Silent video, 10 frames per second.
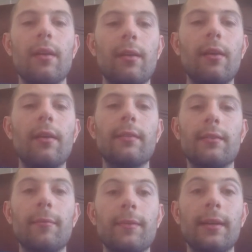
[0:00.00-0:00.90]
learn
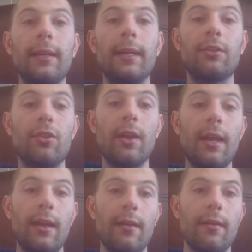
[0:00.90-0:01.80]
something each
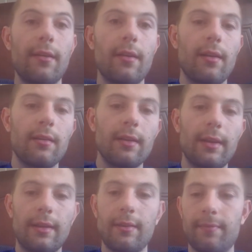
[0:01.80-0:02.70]
day,
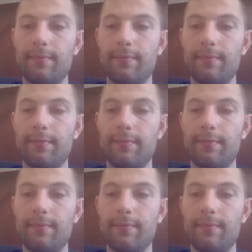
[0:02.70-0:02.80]
like